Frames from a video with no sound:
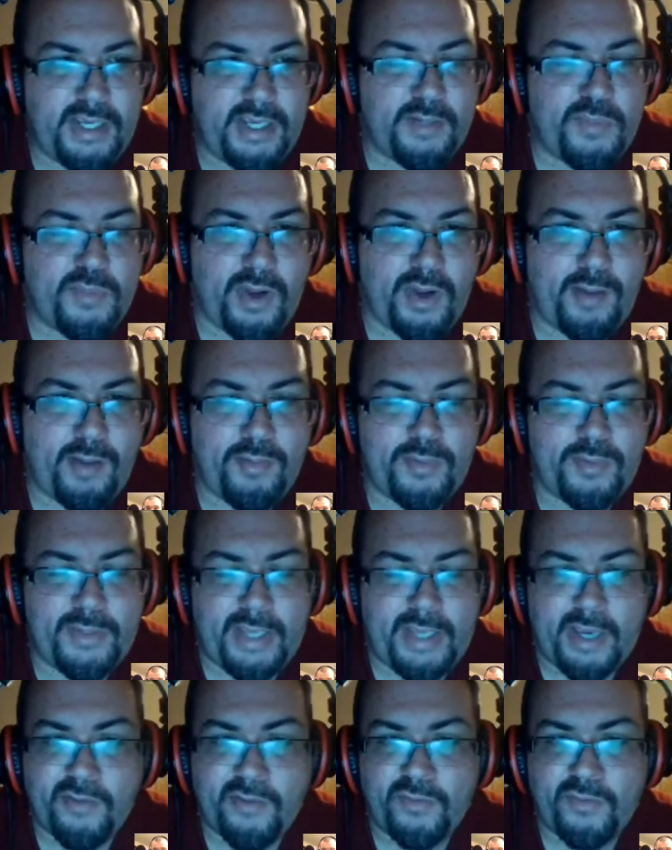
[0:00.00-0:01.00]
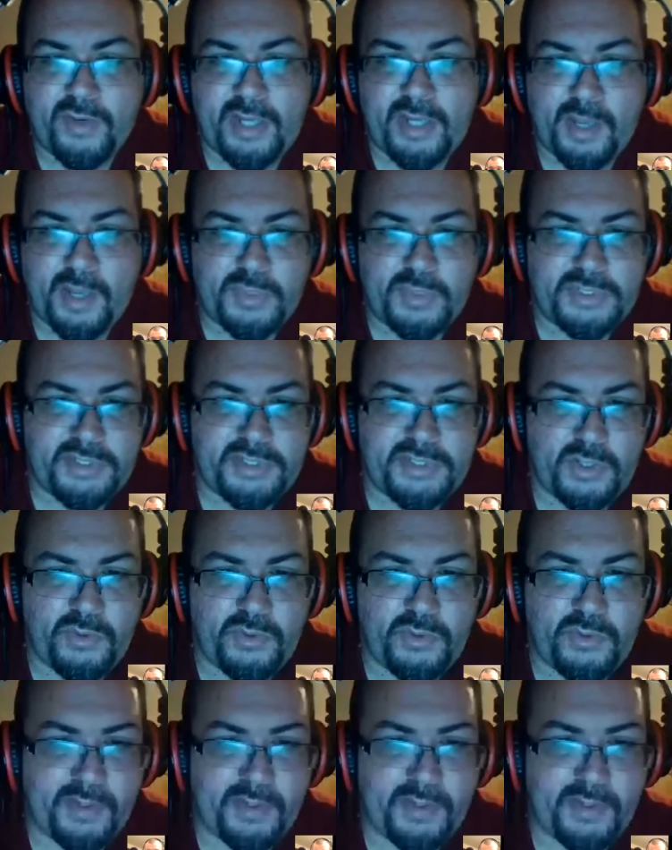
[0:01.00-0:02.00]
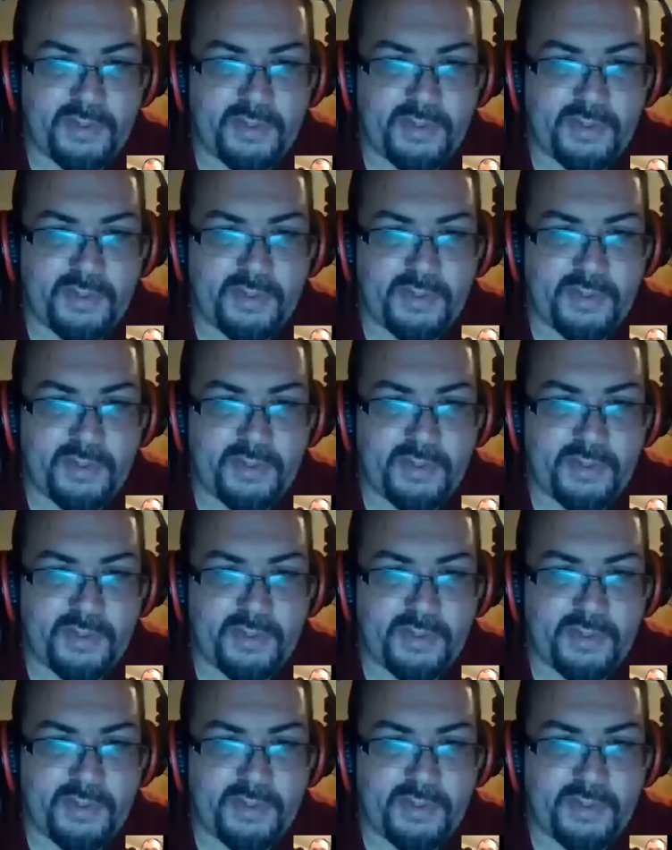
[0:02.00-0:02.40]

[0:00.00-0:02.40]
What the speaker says: in probably every episode a little bit.